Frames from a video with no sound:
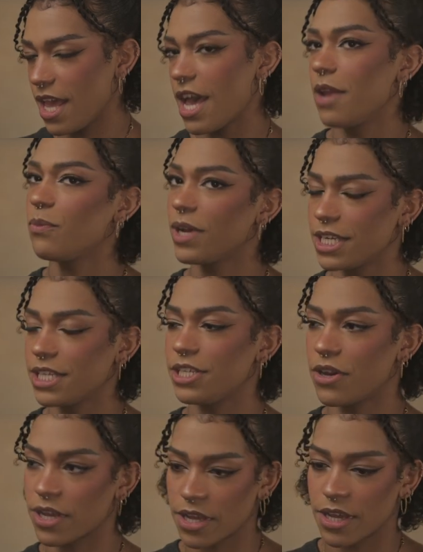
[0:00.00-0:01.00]
And when I did
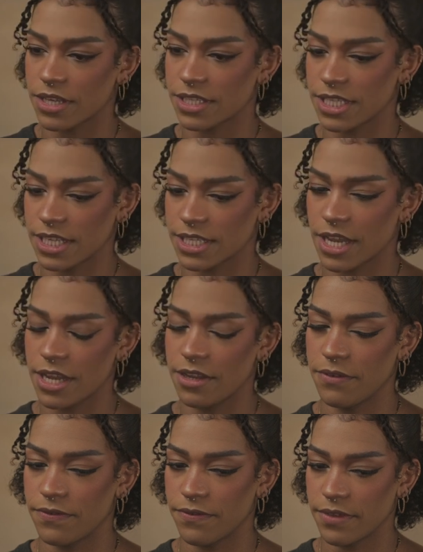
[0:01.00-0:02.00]
Young Cast, it's kind
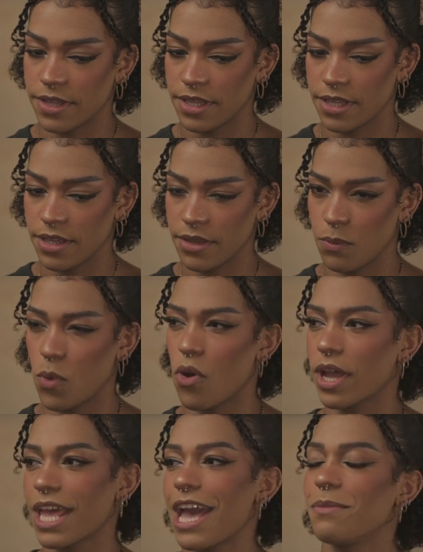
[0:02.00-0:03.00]
of
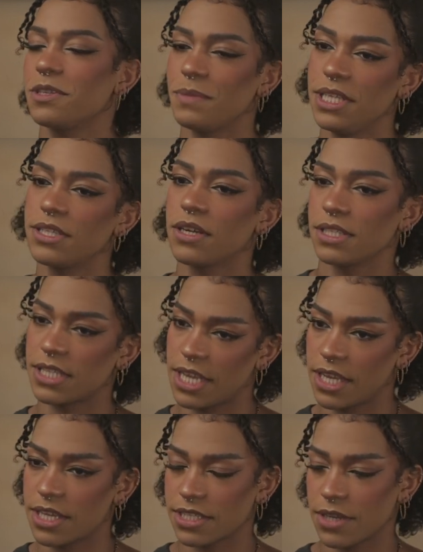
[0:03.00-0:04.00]
what kept me dancing,
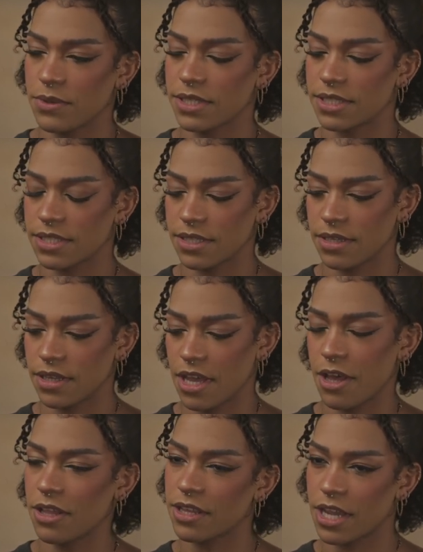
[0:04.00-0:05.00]
because I was
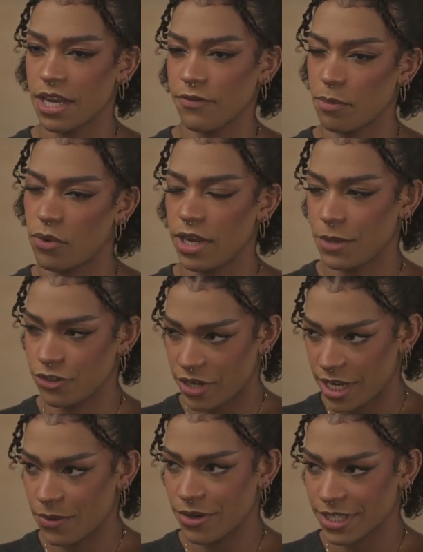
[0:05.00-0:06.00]
at kind of a point in my
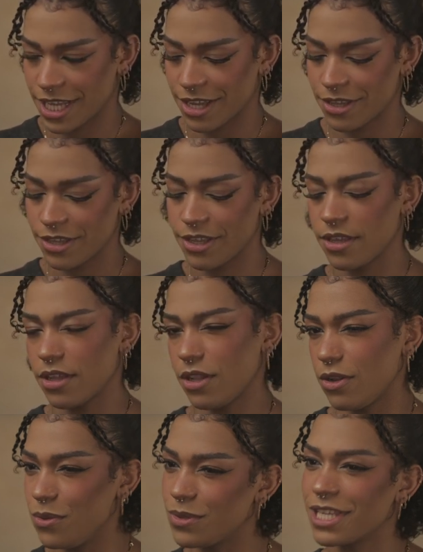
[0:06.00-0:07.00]
training where I was like
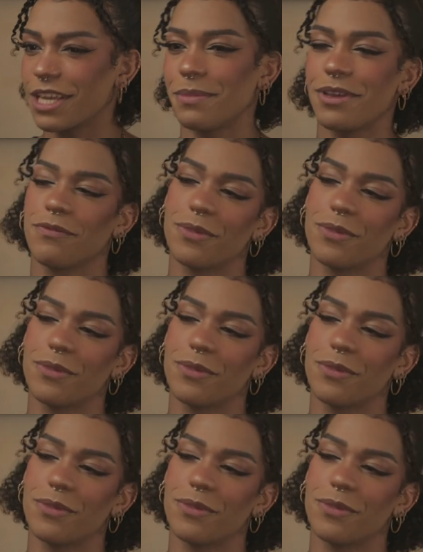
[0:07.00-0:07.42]
losing a bit of